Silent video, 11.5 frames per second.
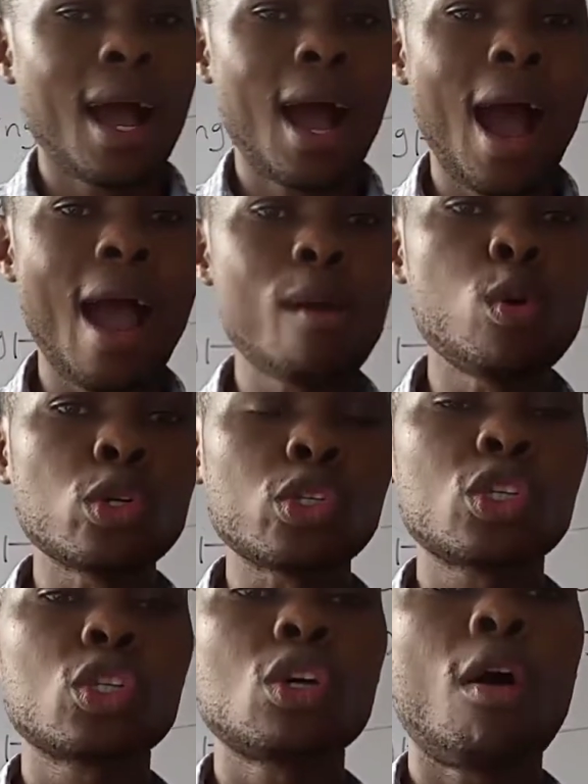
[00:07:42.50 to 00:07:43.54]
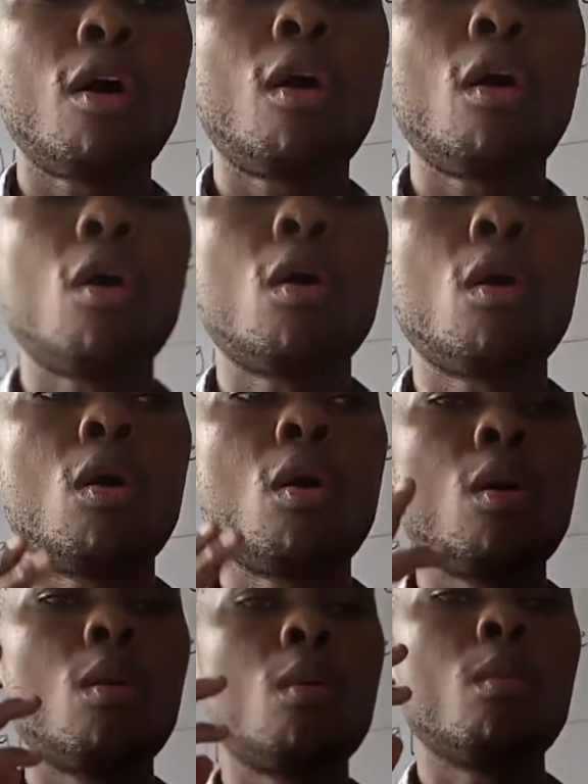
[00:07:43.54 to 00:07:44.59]
I was
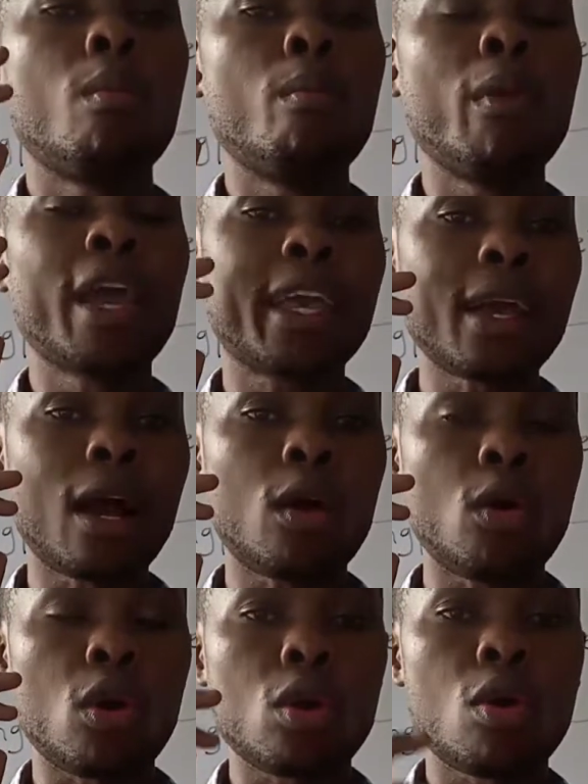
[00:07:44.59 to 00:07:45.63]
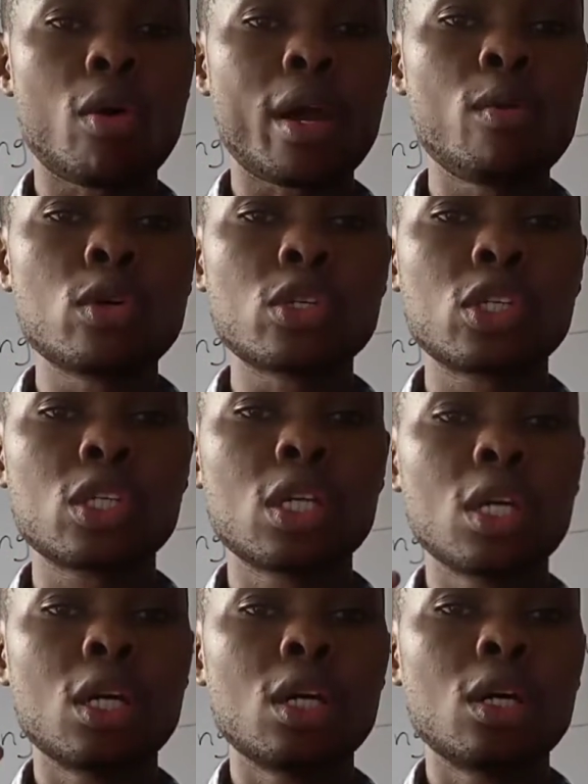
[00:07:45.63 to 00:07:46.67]
making a call, or I was
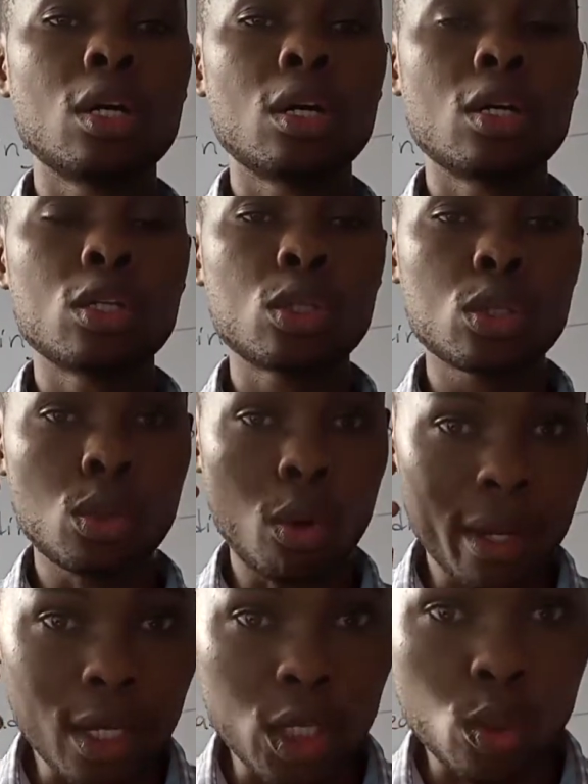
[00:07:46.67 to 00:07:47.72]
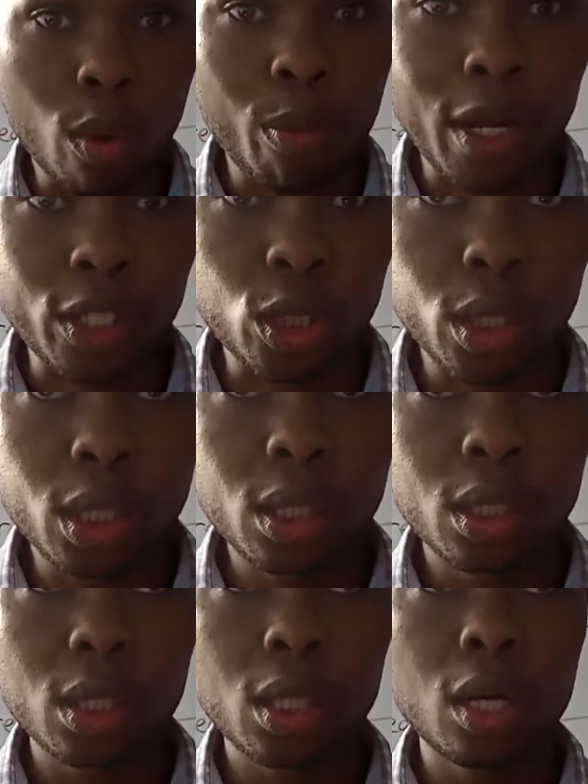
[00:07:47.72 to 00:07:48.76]
talking to a person
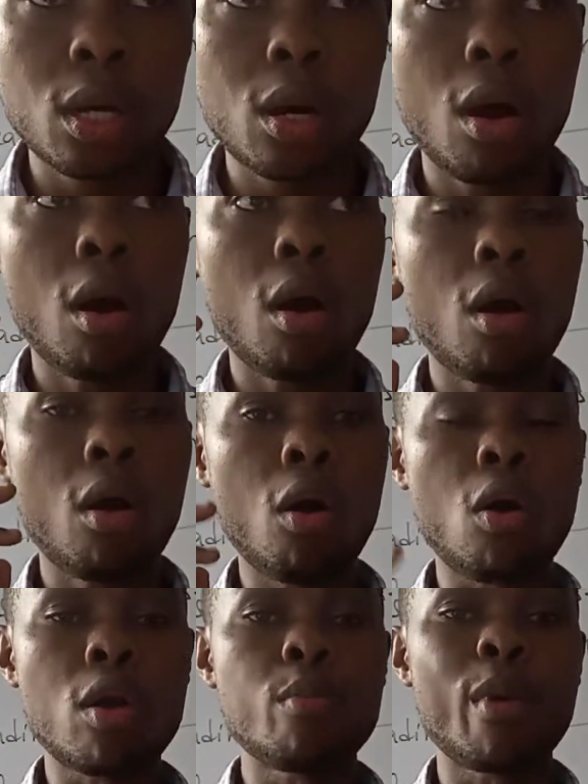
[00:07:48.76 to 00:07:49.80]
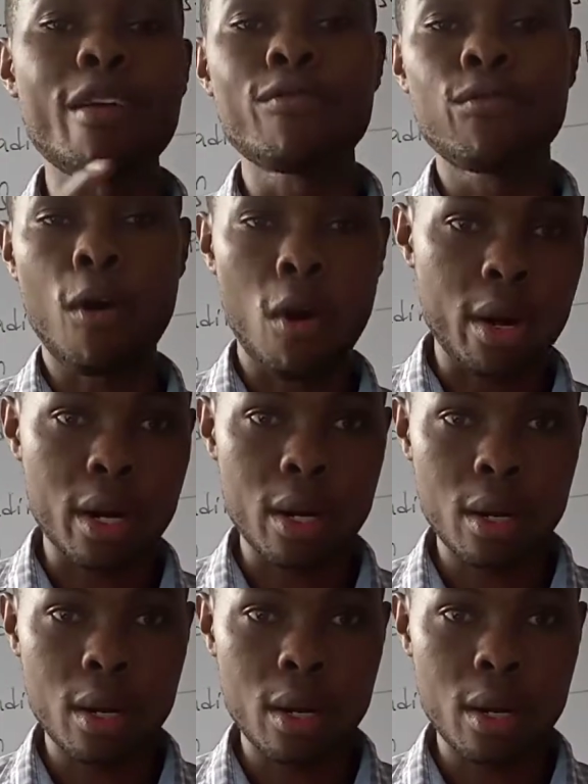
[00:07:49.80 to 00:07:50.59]
on my phone.